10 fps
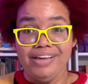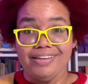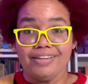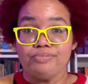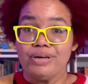
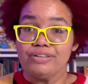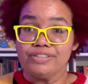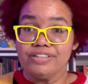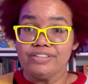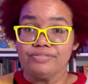get a better
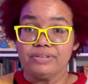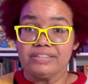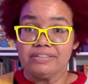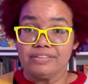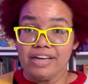sense of what
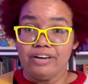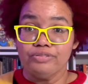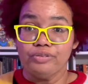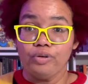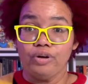to look out
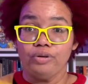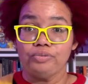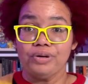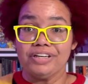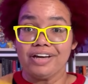for
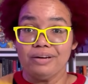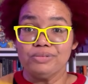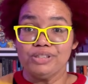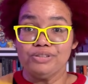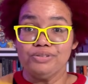when it
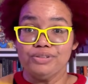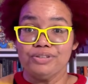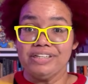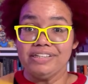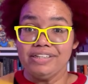comes to
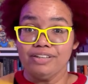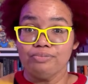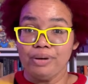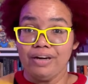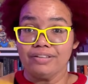doing nail
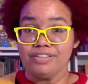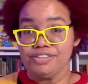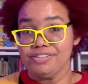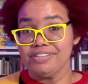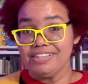
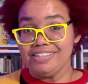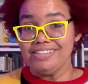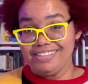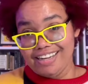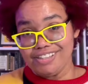polish
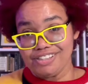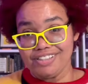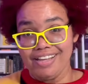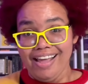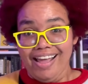
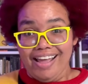destashing.